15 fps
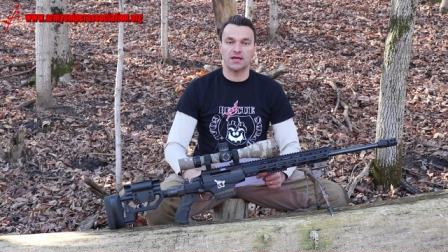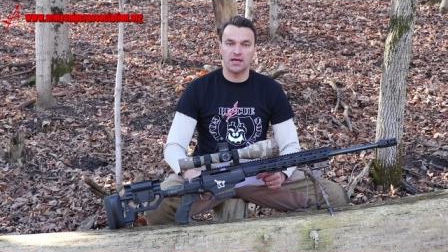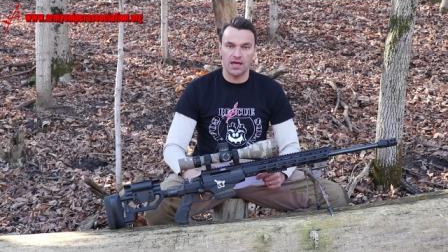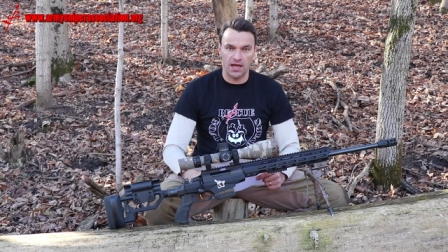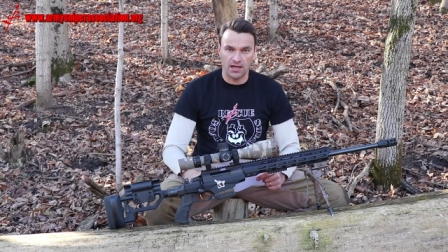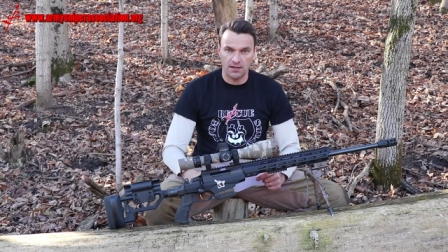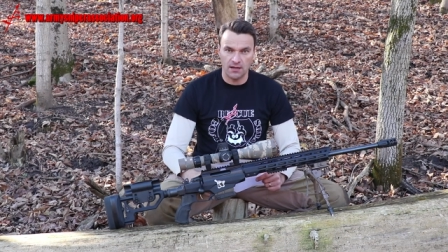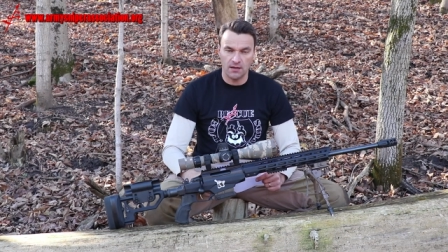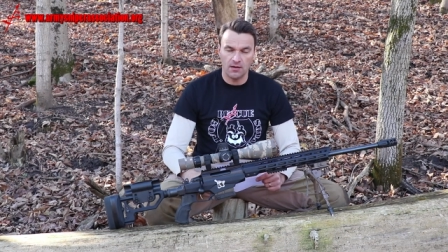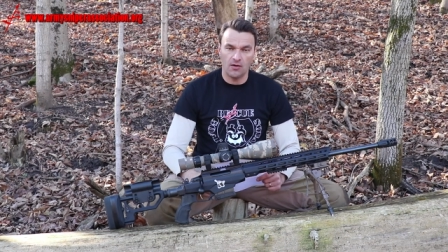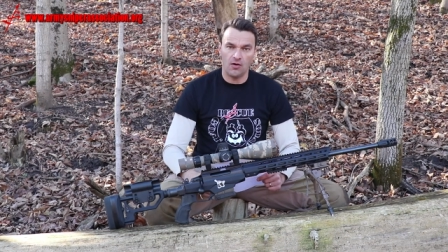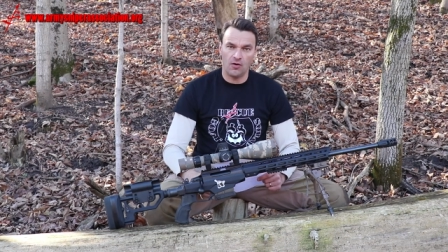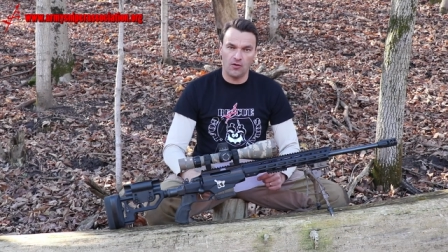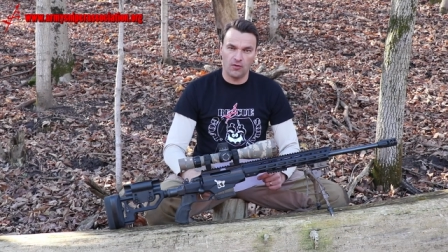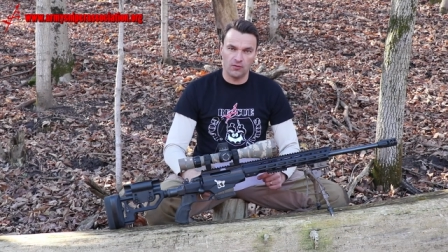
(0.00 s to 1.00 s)
Again,
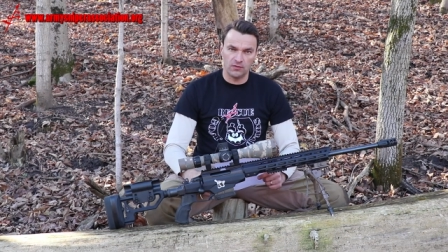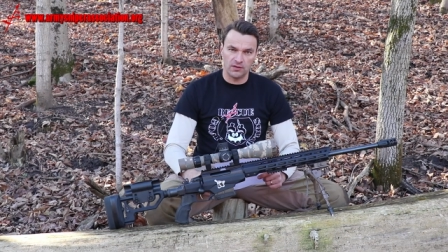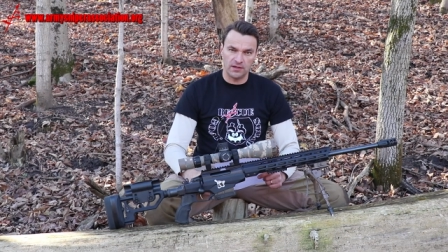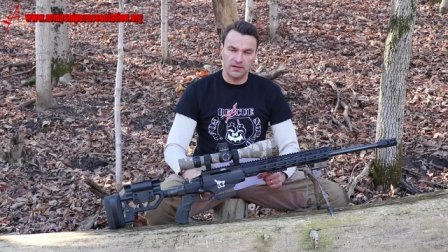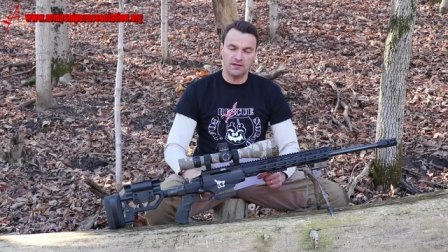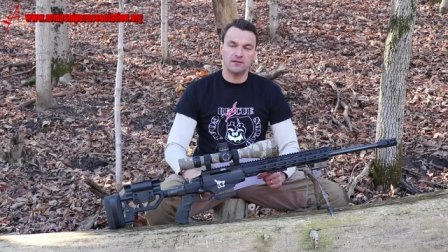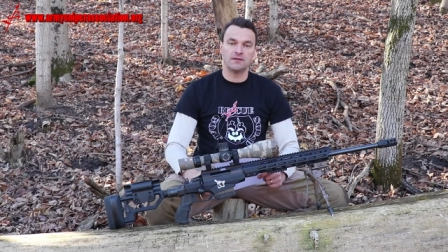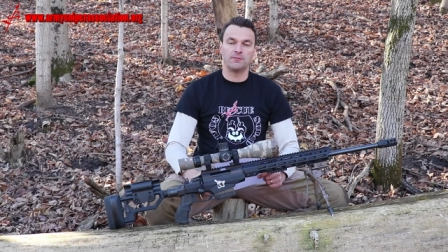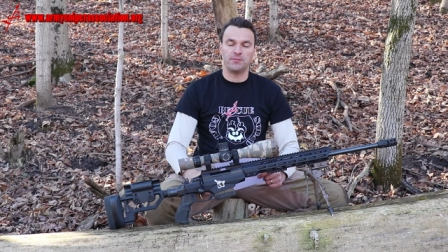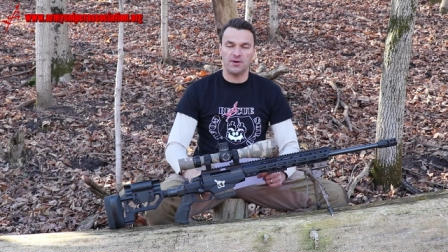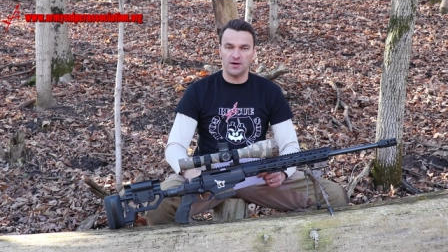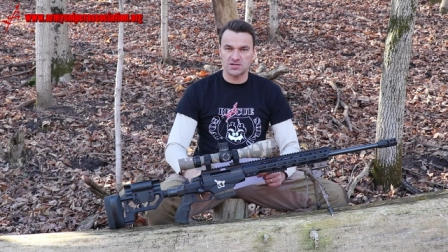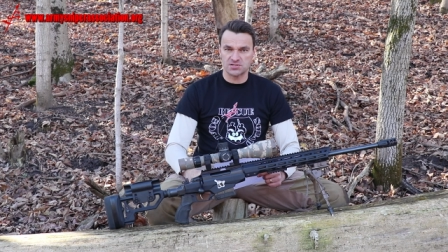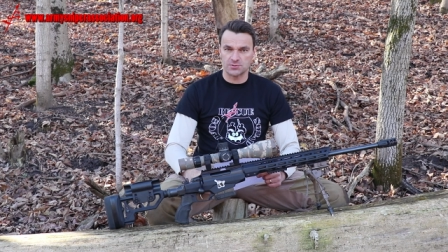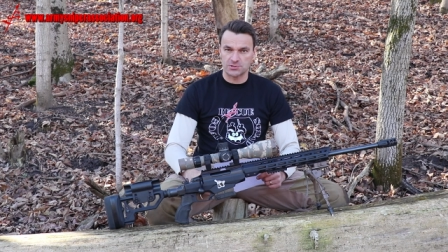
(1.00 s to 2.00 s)
only the
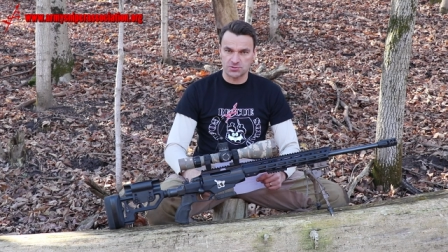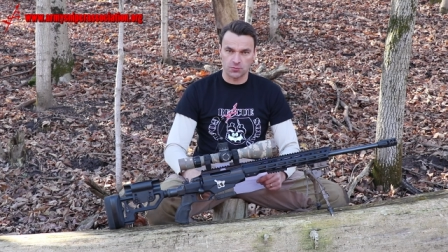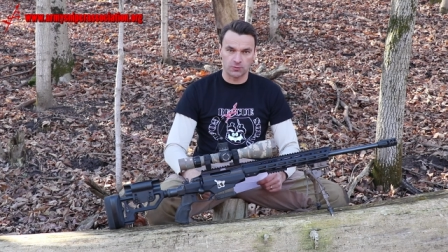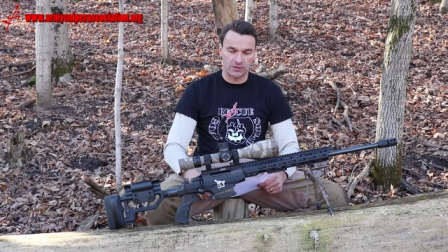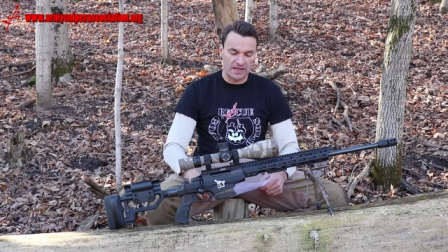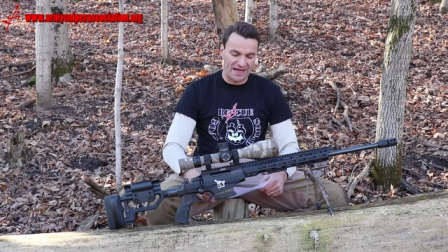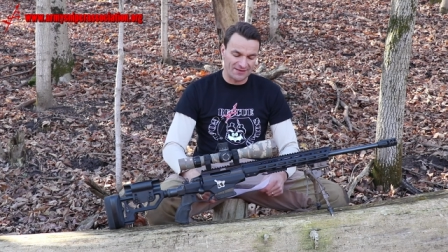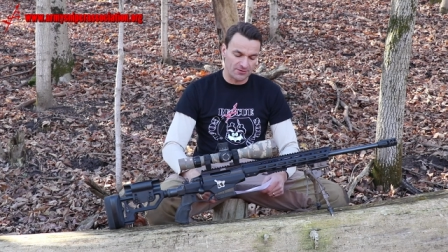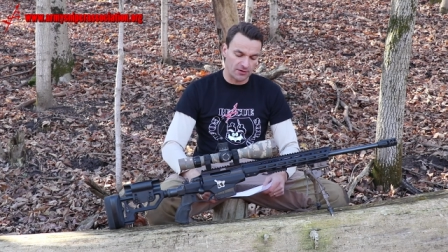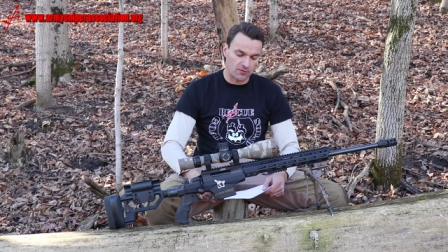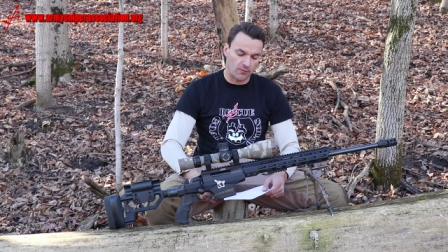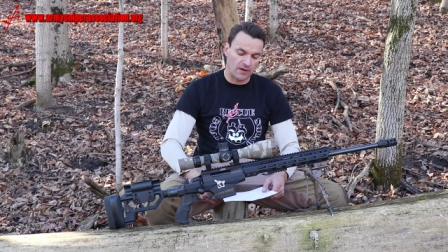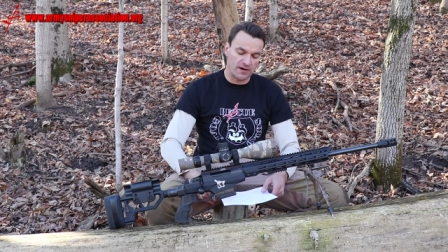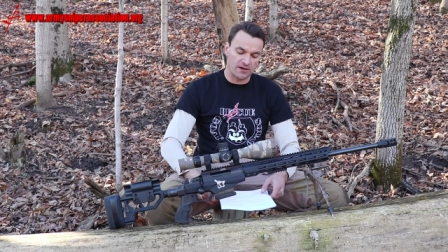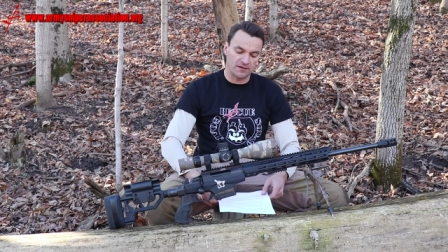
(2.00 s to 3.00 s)
parts which would not
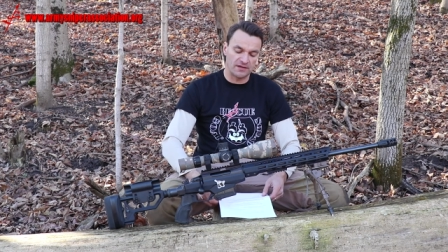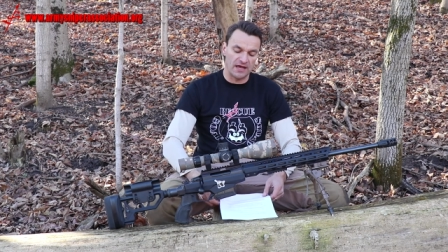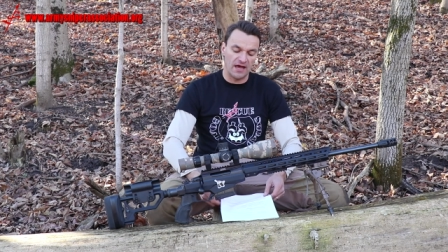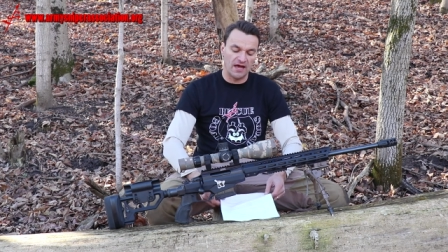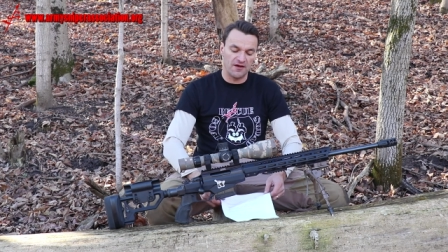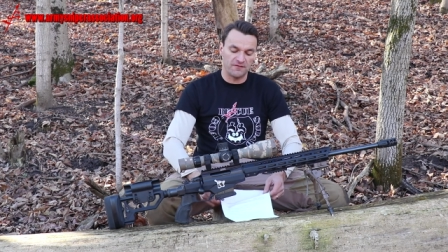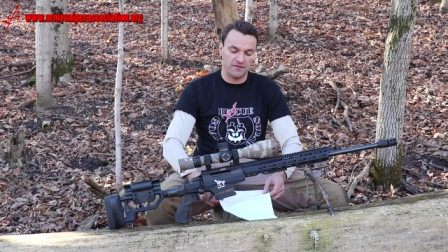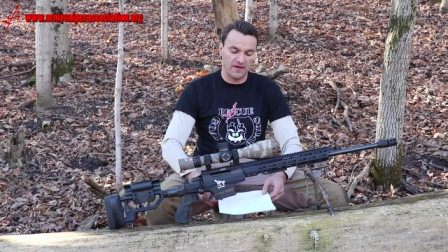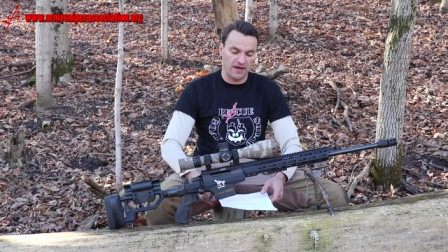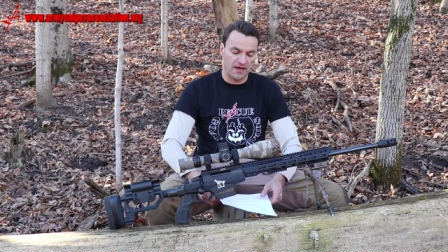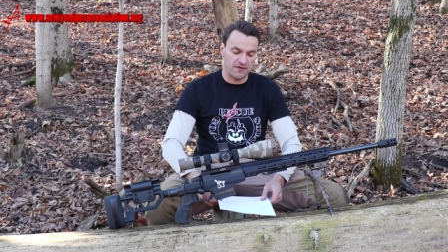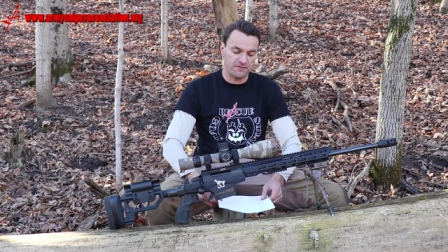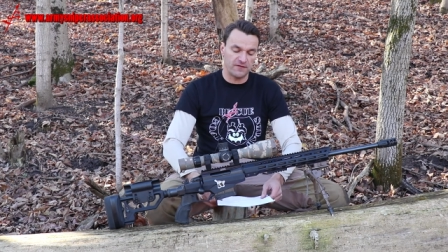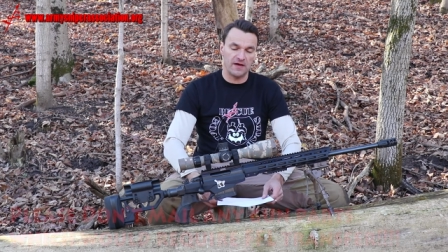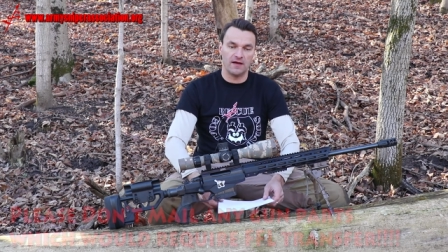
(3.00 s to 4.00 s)
require the
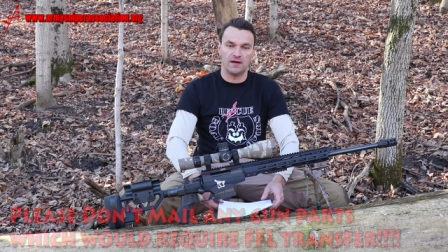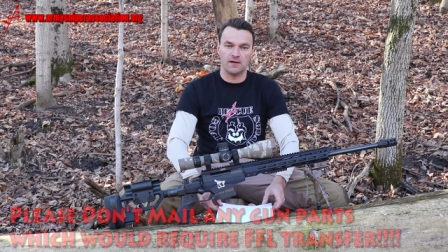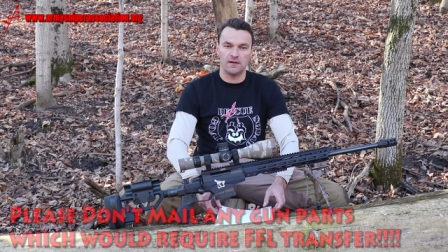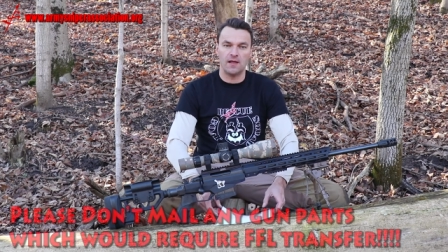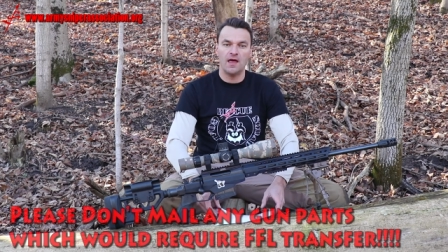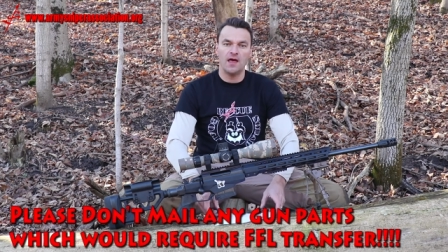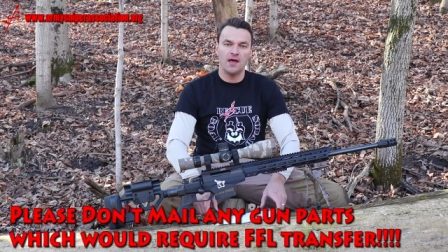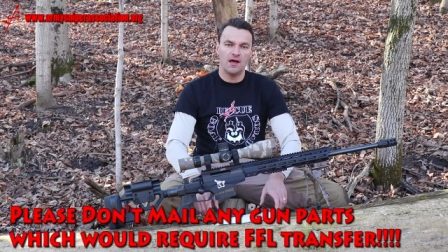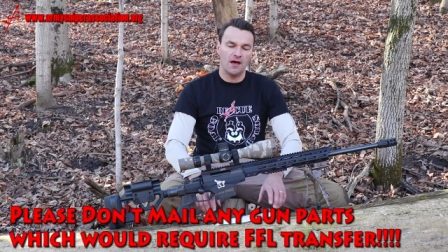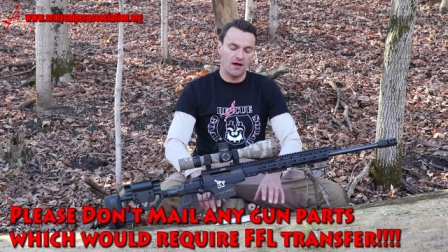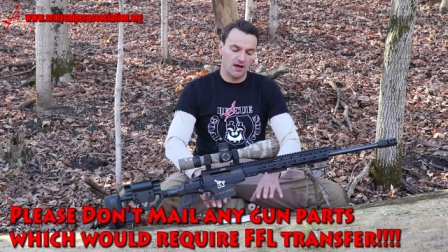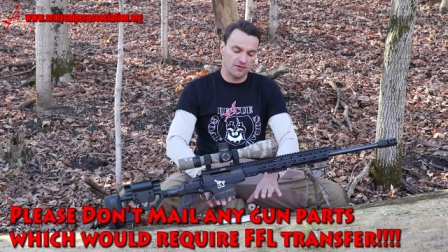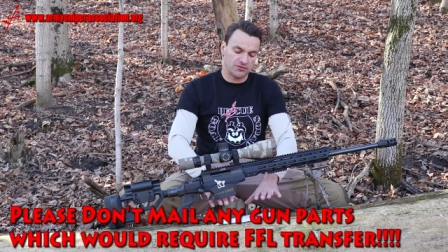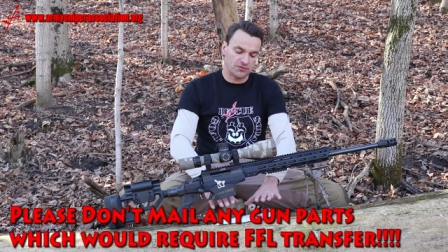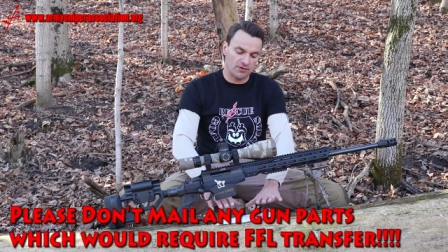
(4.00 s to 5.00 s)
FFL
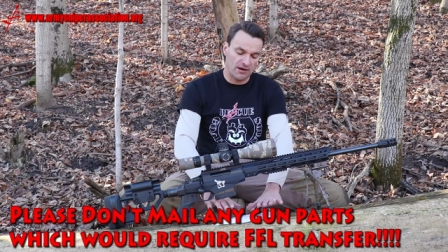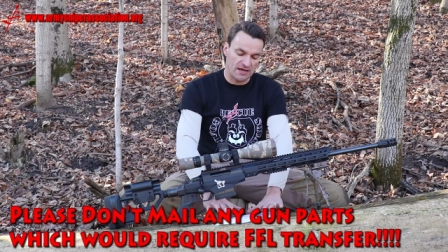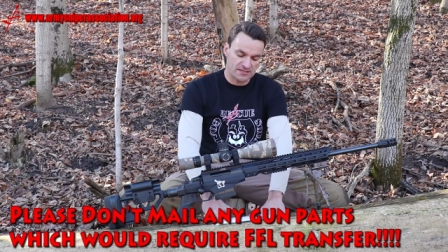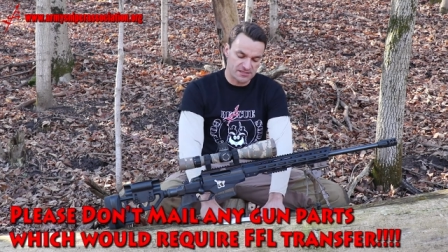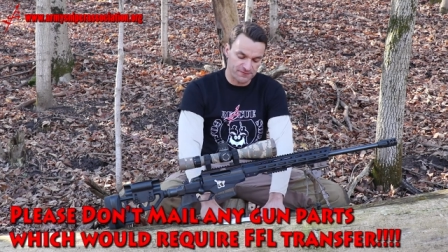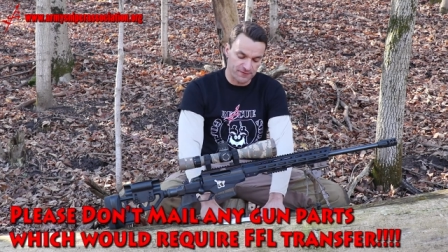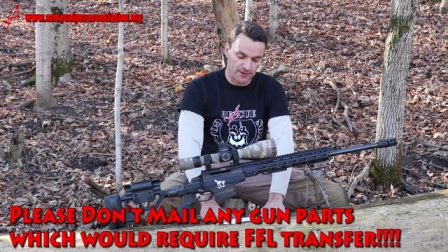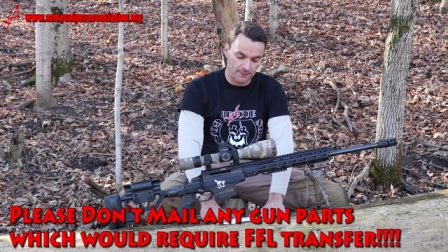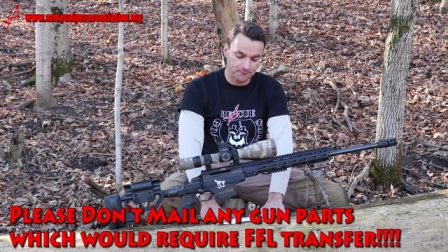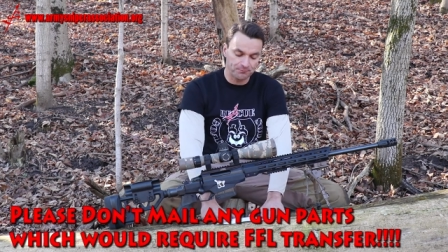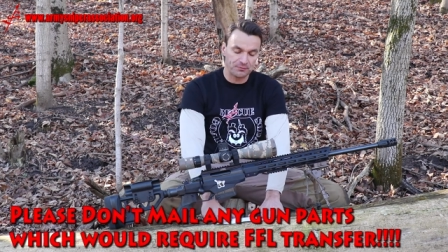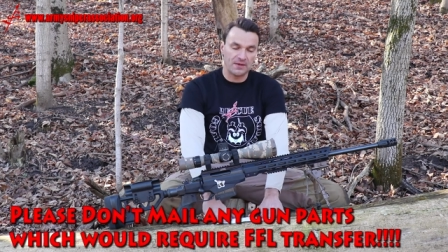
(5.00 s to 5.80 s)
uh, transfer.